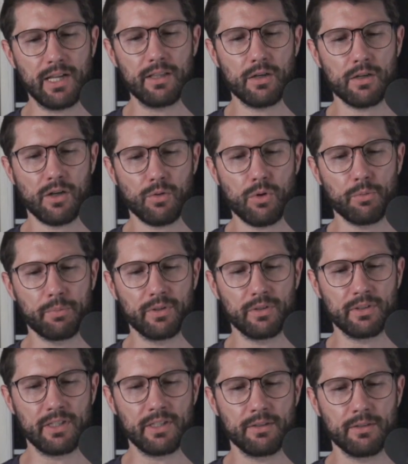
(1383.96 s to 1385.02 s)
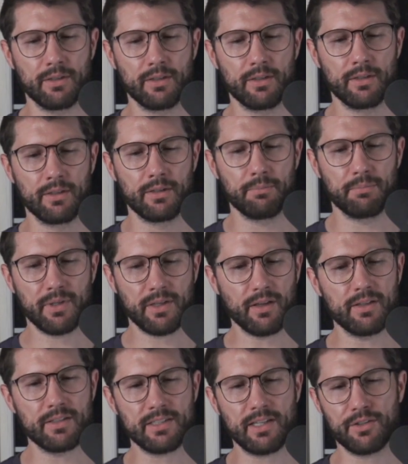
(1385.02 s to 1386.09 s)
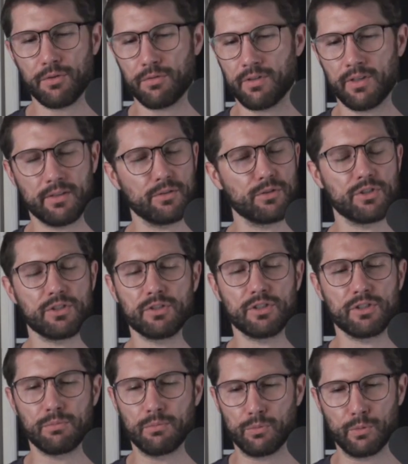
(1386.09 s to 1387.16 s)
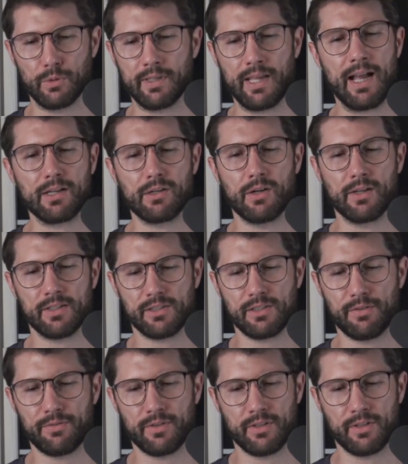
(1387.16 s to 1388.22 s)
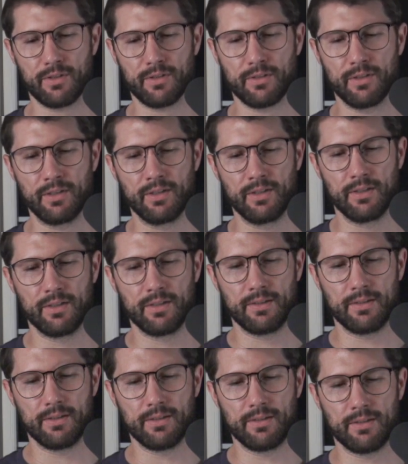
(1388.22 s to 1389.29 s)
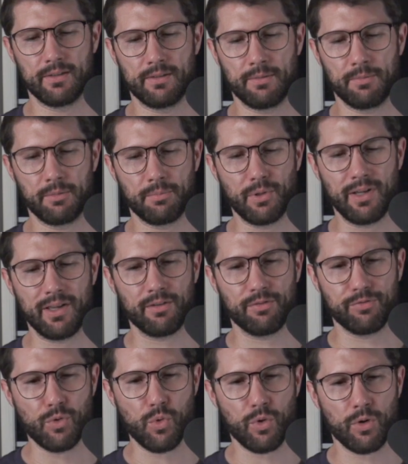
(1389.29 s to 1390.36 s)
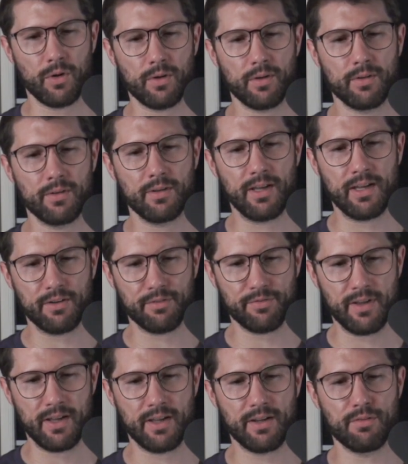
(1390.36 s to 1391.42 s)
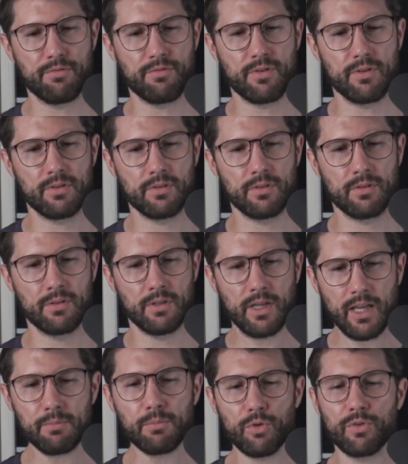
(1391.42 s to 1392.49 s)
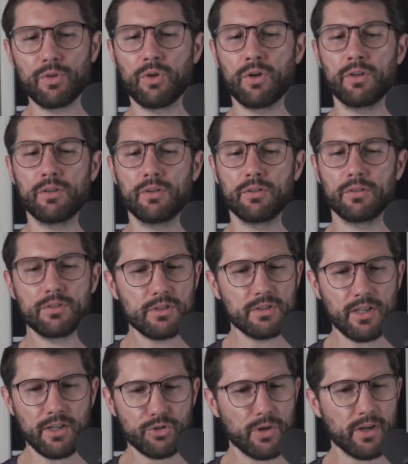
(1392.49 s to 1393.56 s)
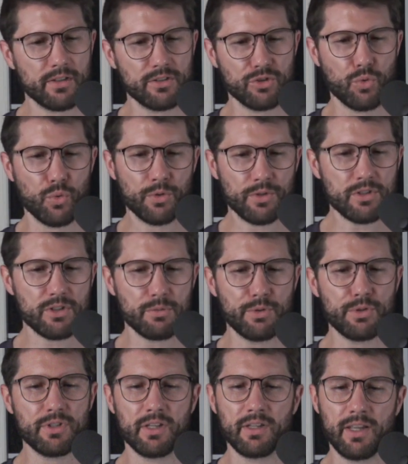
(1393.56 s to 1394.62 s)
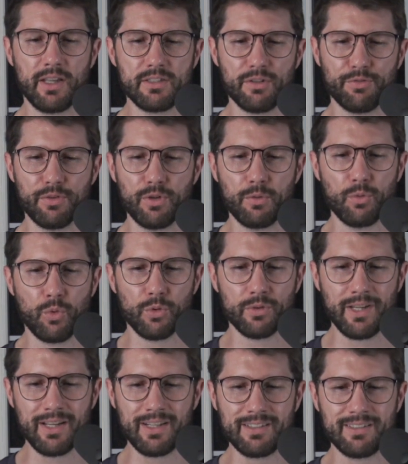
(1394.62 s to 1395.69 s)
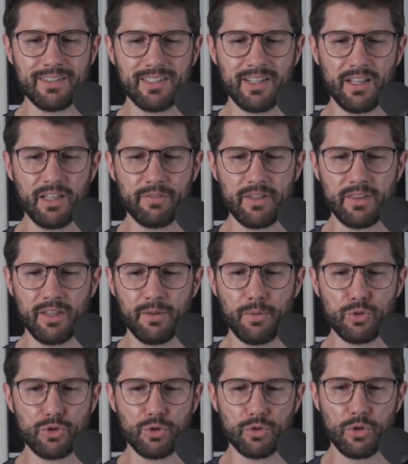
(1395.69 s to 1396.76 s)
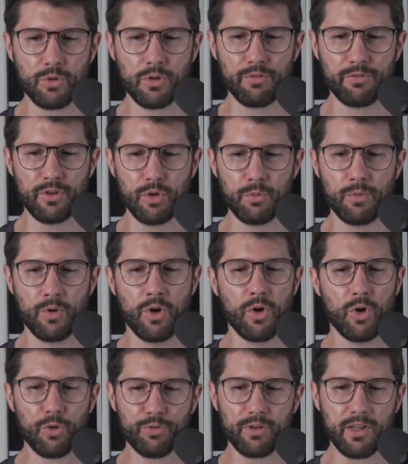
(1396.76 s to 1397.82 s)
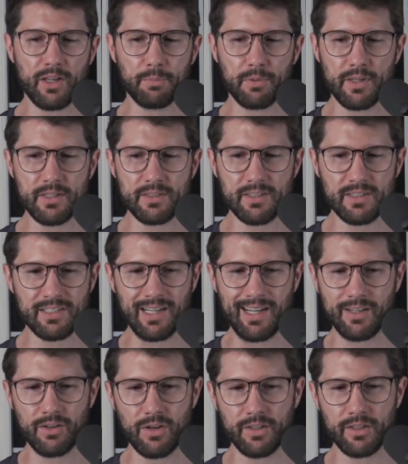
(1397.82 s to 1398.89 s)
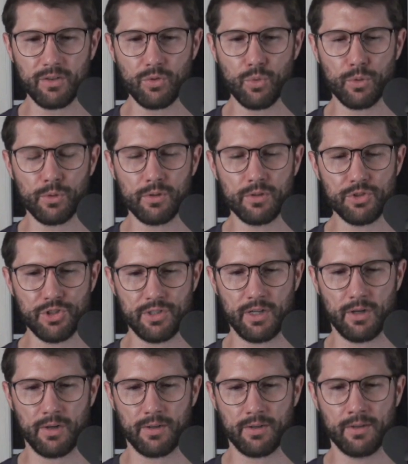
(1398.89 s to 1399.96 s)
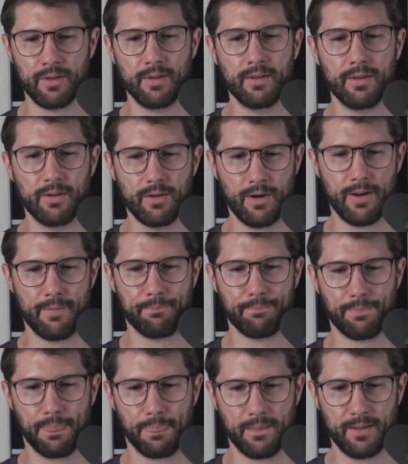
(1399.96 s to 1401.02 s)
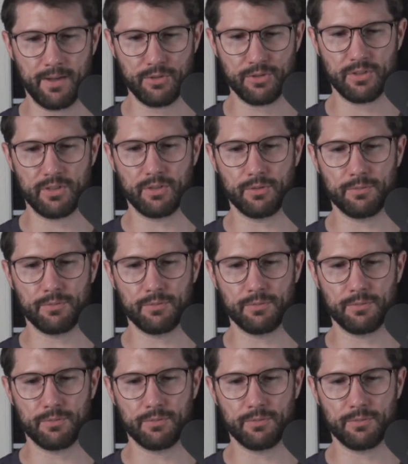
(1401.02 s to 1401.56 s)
and quotability, because I do think there's some really iconic stuff in here, I'm going to put at a 4 out of 5. And moving on to soundtrack and score. Does the music enhance the film or date it? Does it elevate the emotional tone of the film or feel out of place? Is it iconic or generic? All right, here's the deal.